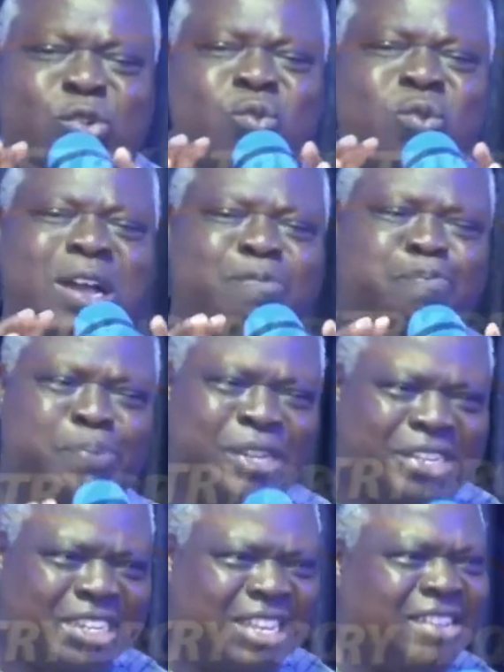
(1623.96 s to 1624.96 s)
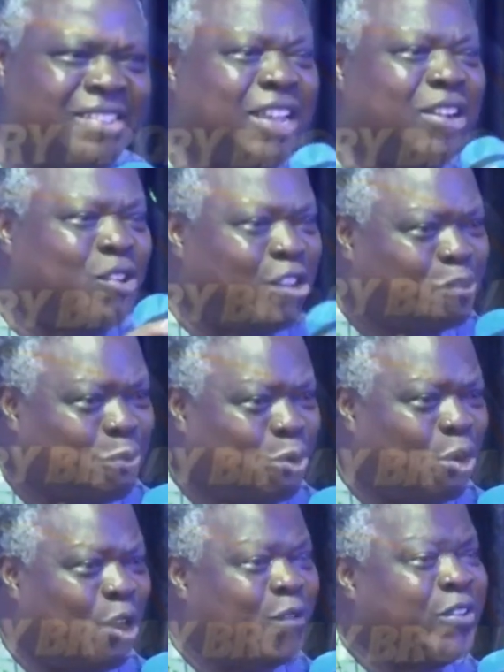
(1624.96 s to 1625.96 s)
go and preach. It is the gospel
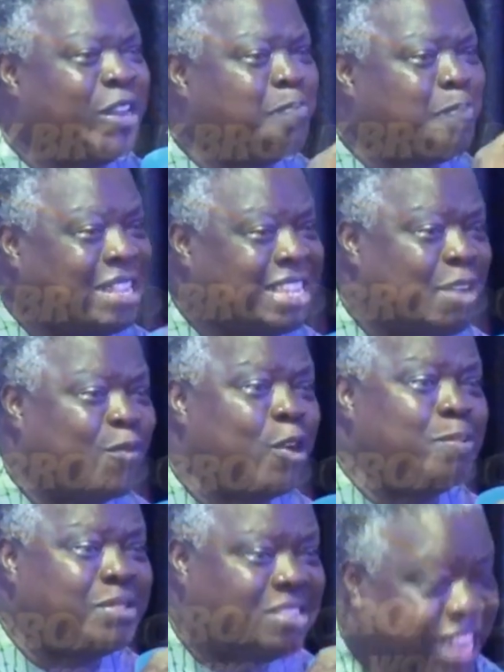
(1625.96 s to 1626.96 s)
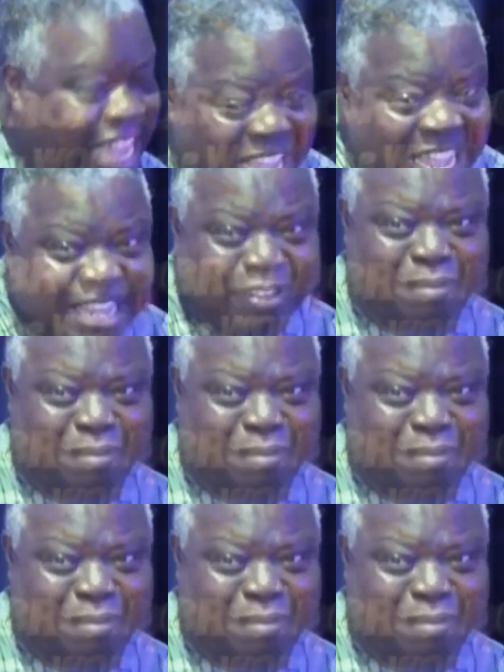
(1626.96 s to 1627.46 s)
of repentance from sin.